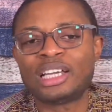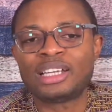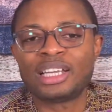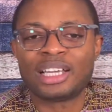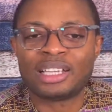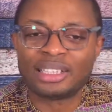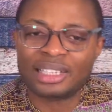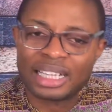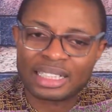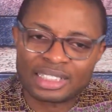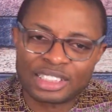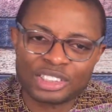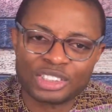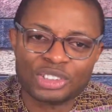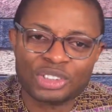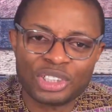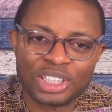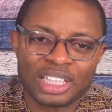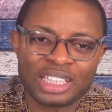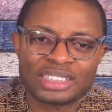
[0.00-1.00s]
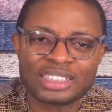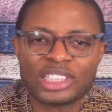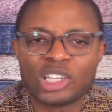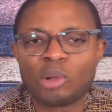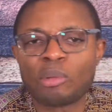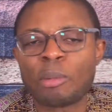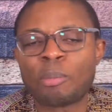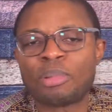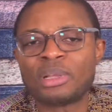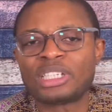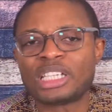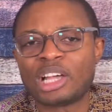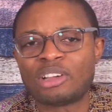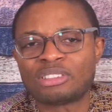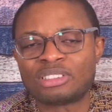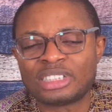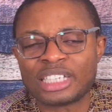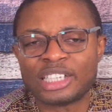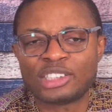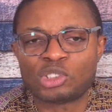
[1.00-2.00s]
That is, you can set up a place
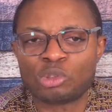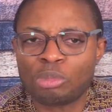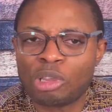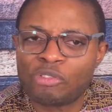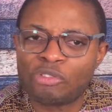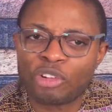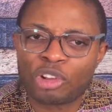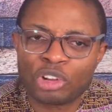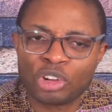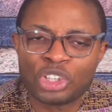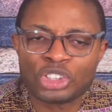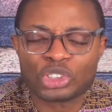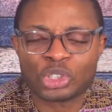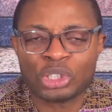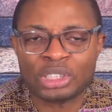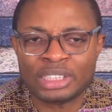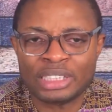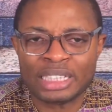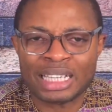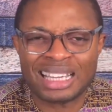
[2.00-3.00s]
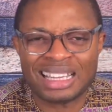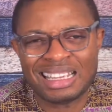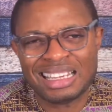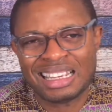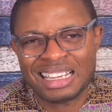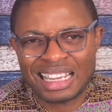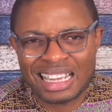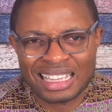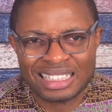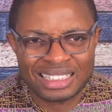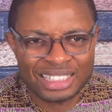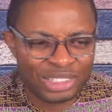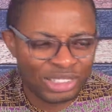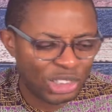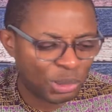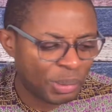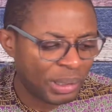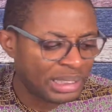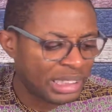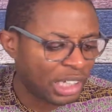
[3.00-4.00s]
outside to meet for lunch or dinner, and you know,
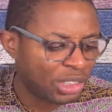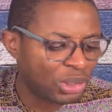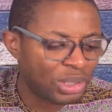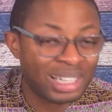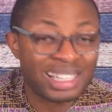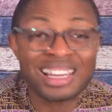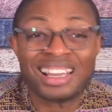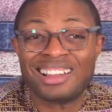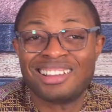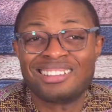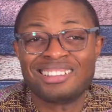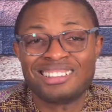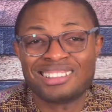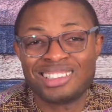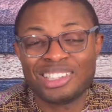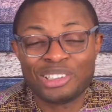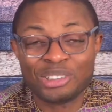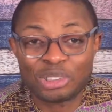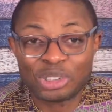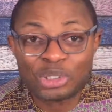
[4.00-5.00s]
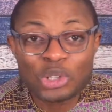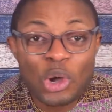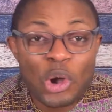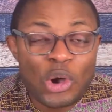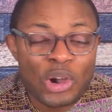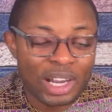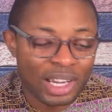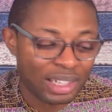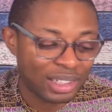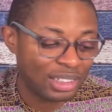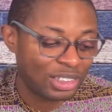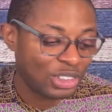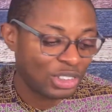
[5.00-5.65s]
spend time together, you know, talk,